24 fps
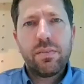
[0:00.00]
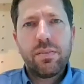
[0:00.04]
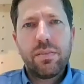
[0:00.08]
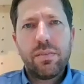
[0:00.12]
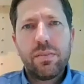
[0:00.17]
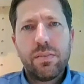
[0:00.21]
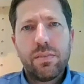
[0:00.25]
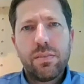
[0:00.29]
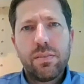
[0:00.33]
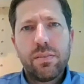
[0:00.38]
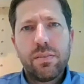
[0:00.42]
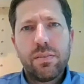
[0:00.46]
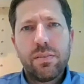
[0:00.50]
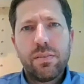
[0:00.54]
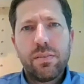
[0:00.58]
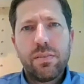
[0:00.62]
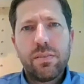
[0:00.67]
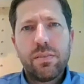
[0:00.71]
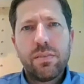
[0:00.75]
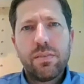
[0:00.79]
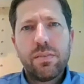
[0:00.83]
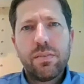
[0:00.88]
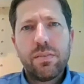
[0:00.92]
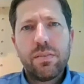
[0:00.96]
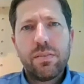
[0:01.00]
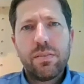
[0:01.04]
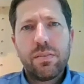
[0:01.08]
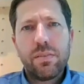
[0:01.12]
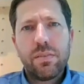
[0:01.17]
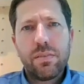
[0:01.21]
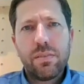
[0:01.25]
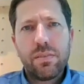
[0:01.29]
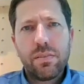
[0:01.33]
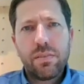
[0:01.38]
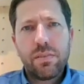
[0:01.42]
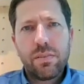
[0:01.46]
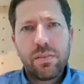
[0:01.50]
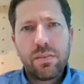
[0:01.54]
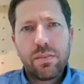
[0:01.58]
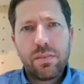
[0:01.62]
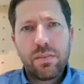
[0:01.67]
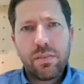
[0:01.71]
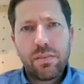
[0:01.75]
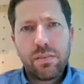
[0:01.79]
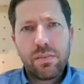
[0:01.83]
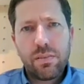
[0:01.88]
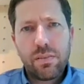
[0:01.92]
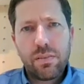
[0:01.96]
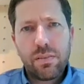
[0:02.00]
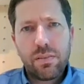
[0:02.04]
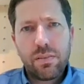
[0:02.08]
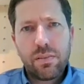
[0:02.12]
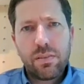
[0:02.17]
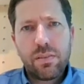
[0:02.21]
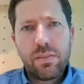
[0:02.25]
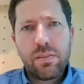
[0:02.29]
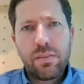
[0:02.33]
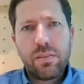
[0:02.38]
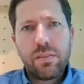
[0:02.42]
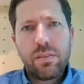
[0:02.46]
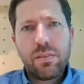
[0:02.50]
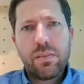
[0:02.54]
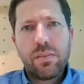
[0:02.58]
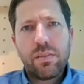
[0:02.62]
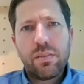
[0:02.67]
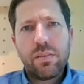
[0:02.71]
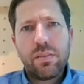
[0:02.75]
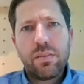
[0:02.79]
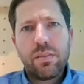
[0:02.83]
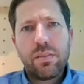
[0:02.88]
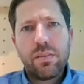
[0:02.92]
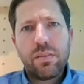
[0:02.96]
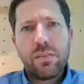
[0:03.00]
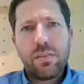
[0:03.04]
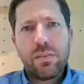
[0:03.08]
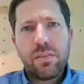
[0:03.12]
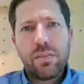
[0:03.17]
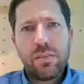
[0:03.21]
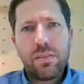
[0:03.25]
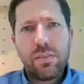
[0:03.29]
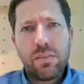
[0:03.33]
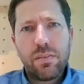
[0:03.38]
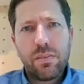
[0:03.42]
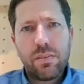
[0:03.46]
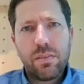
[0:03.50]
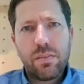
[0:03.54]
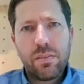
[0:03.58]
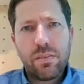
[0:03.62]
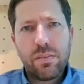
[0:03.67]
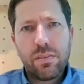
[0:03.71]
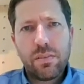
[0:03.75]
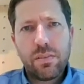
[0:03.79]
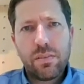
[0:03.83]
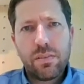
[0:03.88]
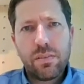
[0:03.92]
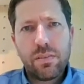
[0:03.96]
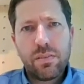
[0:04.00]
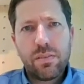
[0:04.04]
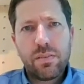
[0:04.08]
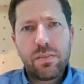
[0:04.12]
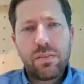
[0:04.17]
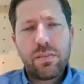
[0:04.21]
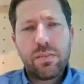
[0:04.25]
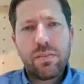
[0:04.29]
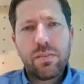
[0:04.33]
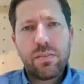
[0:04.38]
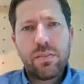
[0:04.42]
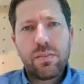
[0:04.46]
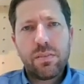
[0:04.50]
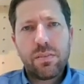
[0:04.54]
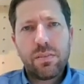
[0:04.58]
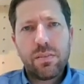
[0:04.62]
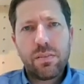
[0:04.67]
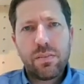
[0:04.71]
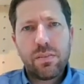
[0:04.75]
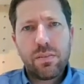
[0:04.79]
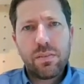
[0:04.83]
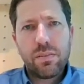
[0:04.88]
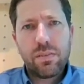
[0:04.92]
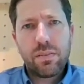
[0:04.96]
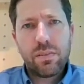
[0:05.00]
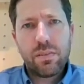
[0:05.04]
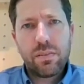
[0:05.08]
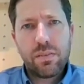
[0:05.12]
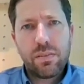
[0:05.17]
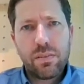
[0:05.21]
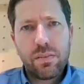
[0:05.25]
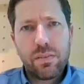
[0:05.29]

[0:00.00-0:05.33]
(not speaking)